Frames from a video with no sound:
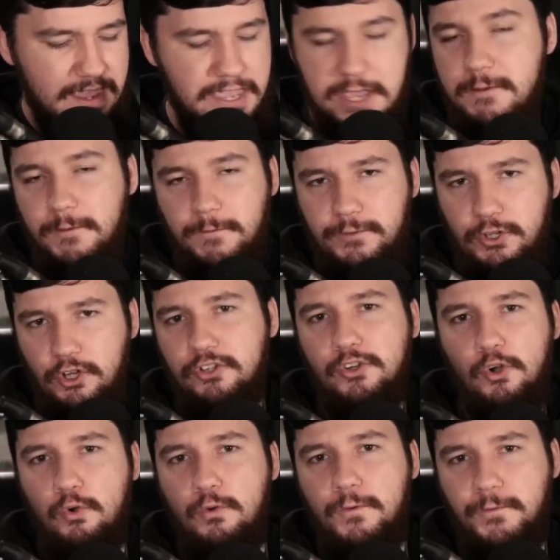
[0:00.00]
if not
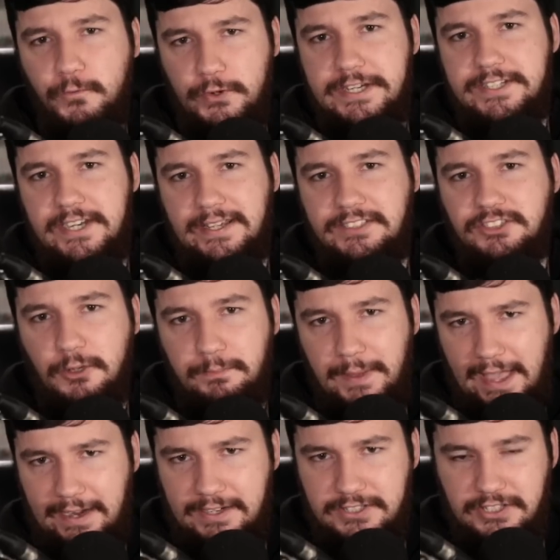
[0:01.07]
all, free desktop
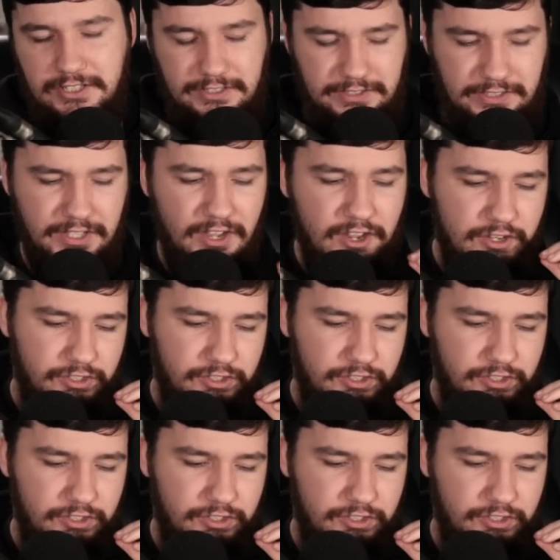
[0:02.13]
packages.